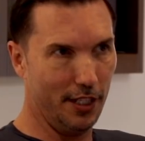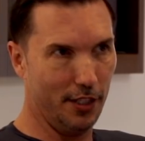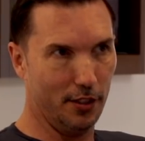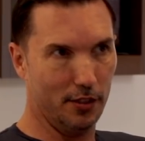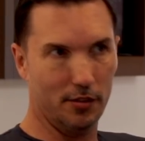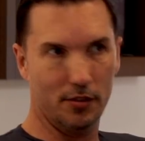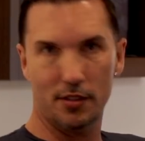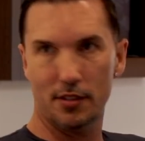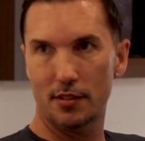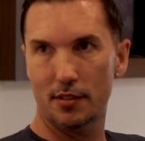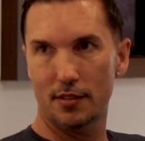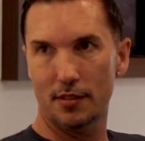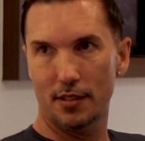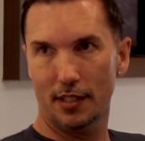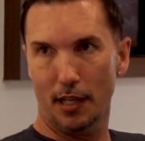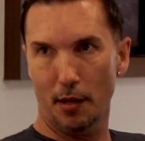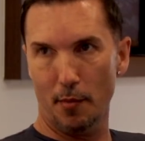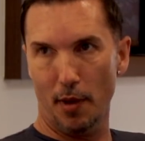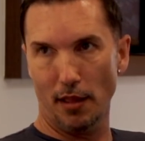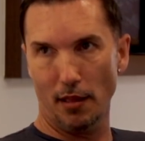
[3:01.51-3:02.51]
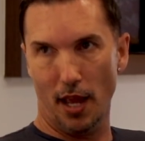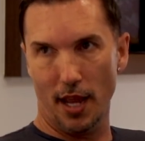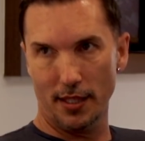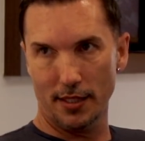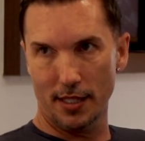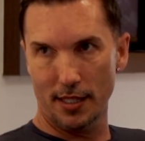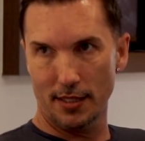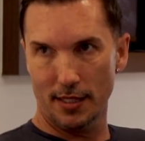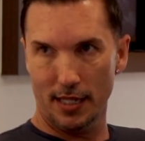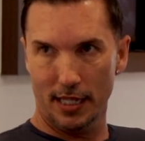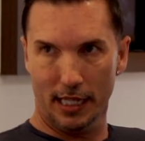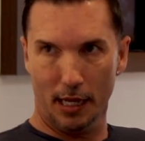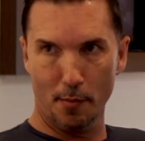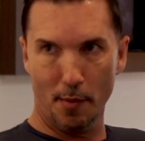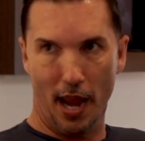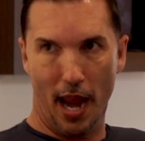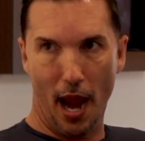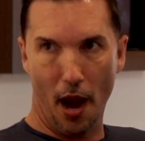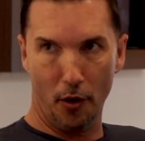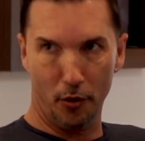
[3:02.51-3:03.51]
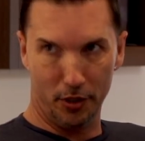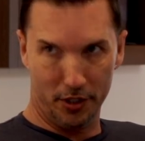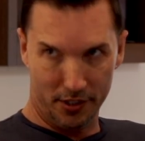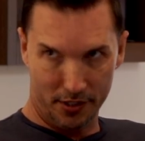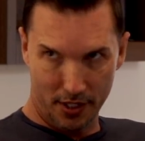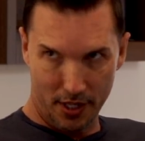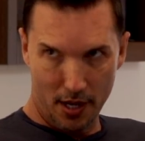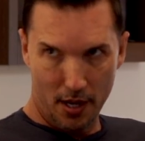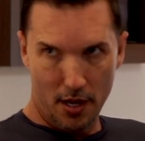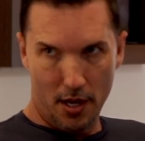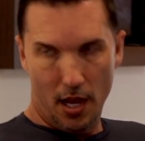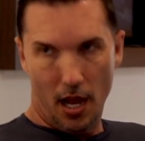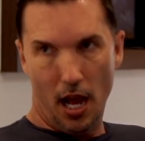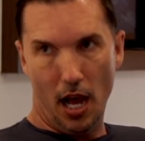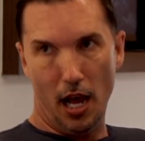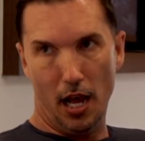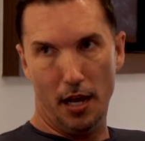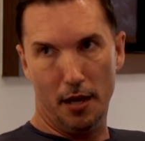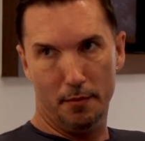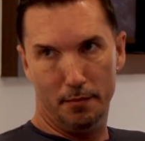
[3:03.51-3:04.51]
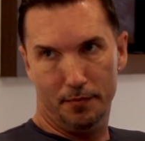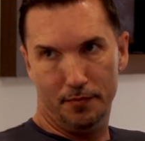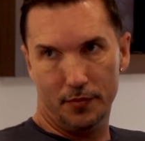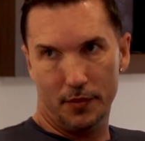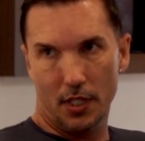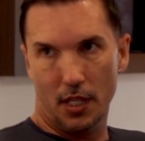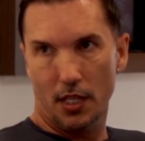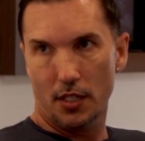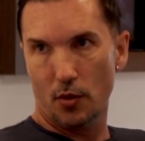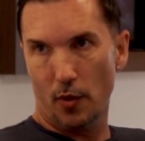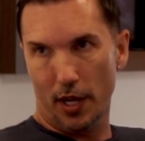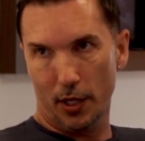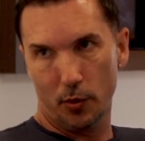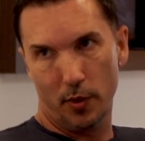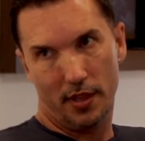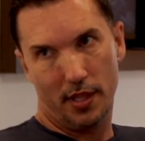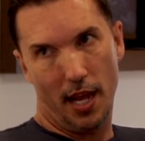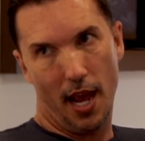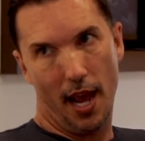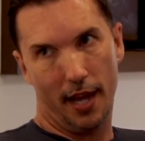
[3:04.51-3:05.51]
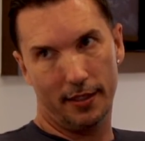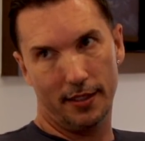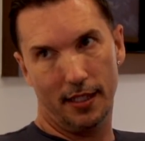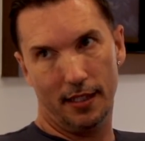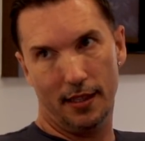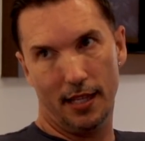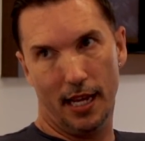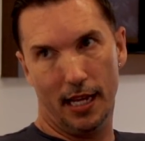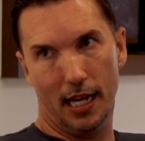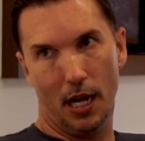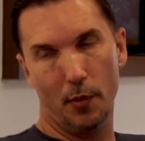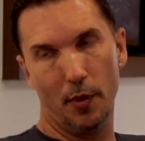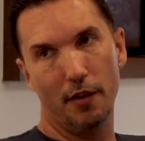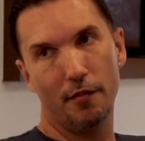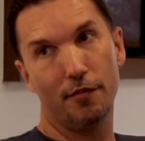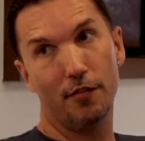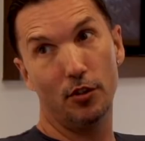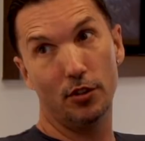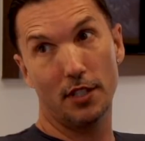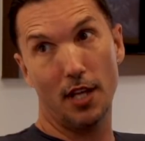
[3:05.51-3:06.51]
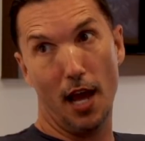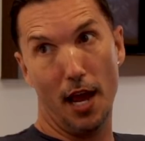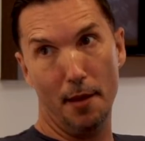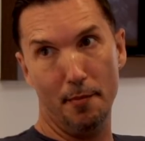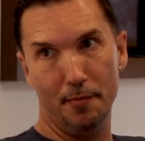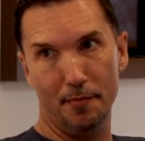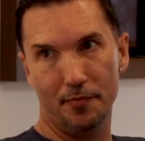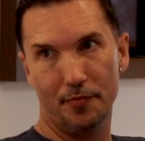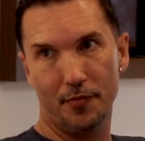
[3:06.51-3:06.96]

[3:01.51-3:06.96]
years to get my license and to get my hours. So I quit the acting thing and I went full-time